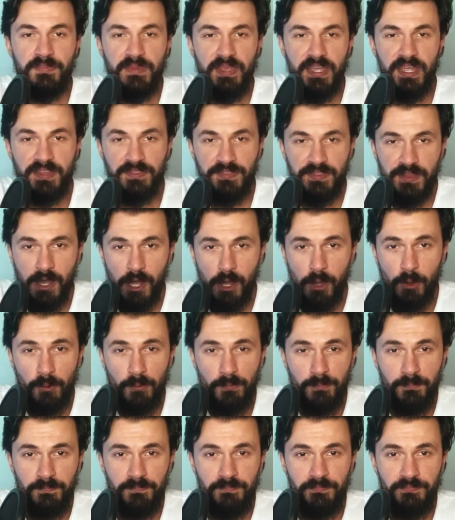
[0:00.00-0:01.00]
And now,
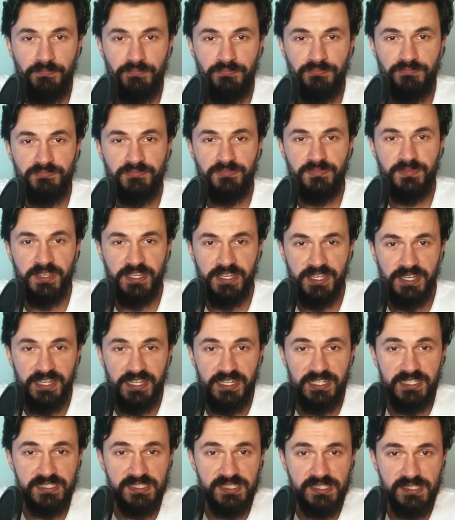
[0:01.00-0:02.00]

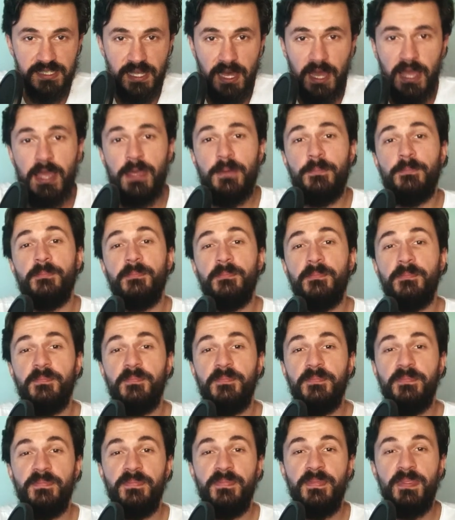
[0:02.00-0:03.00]
it's time
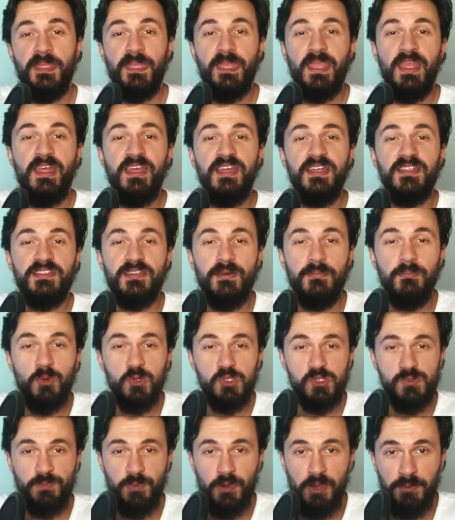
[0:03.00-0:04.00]
the
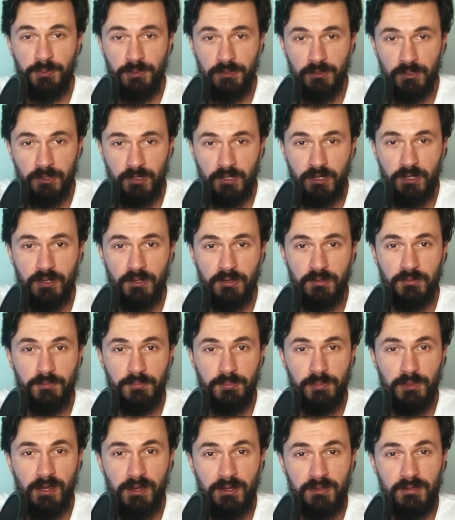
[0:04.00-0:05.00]
most popular kid on
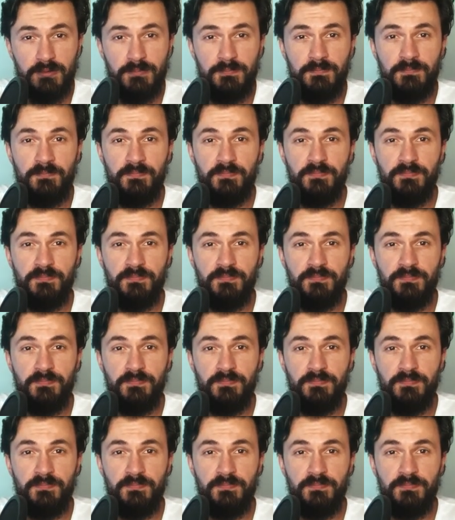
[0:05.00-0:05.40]
the block,